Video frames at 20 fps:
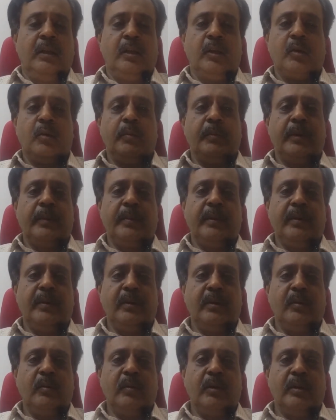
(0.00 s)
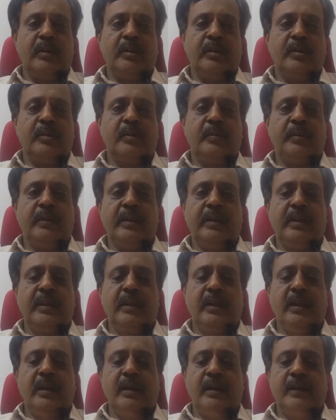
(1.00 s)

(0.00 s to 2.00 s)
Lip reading: You may be wanting to be